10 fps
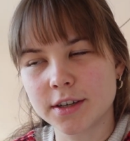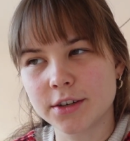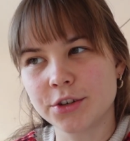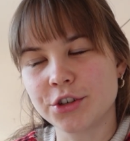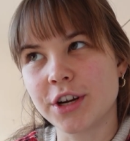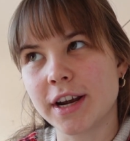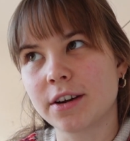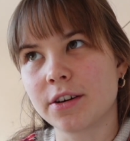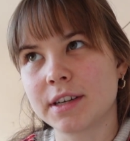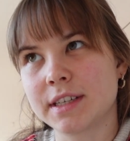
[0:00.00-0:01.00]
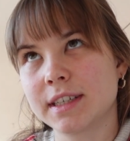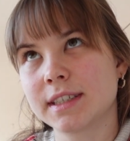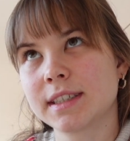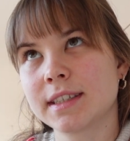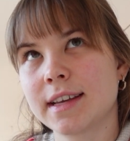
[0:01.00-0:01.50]
to check on
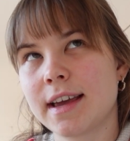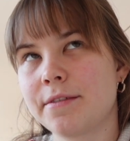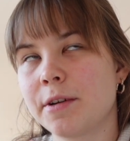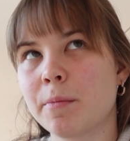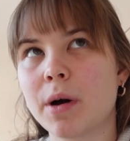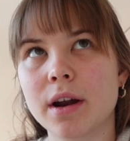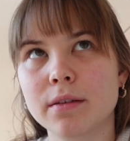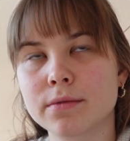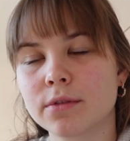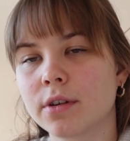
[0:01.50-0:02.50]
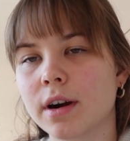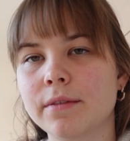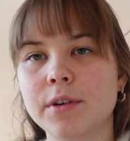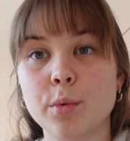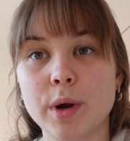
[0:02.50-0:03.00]
this every month or
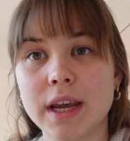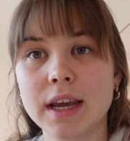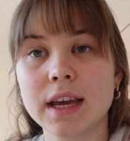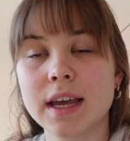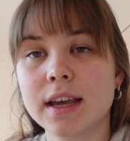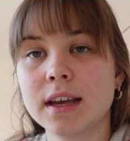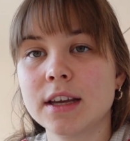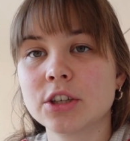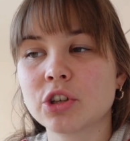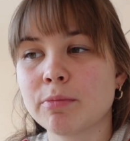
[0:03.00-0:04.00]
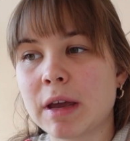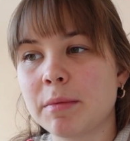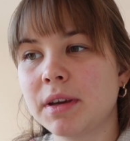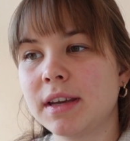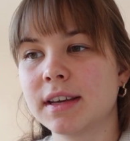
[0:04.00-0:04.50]
every week, so
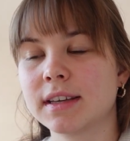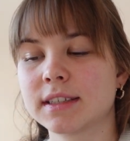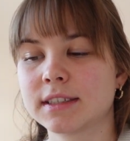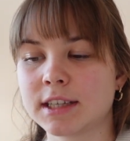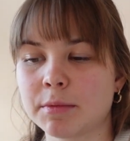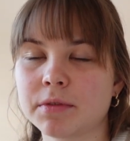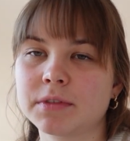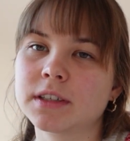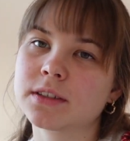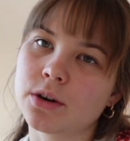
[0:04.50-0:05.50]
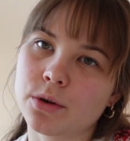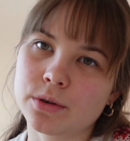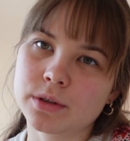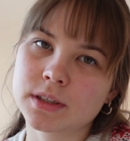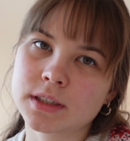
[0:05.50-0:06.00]
maybe some of these
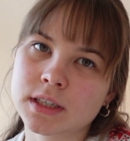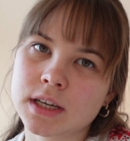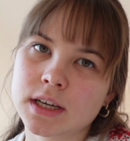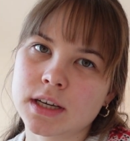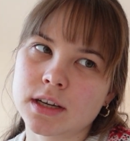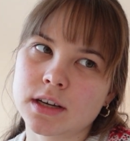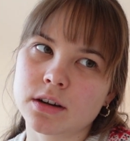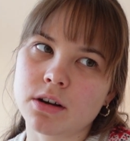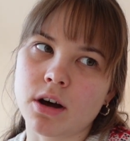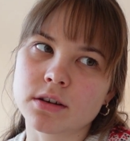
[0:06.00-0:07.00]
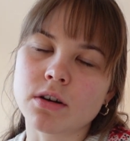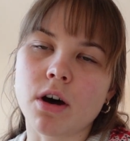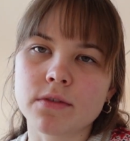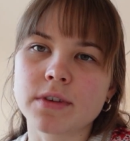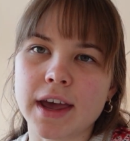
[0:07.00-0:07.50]
goals got
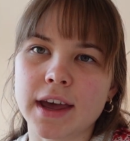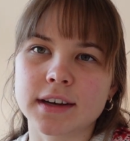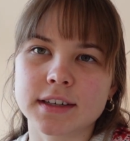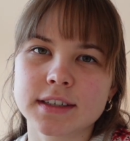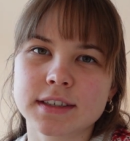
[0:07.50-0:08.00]
offhand.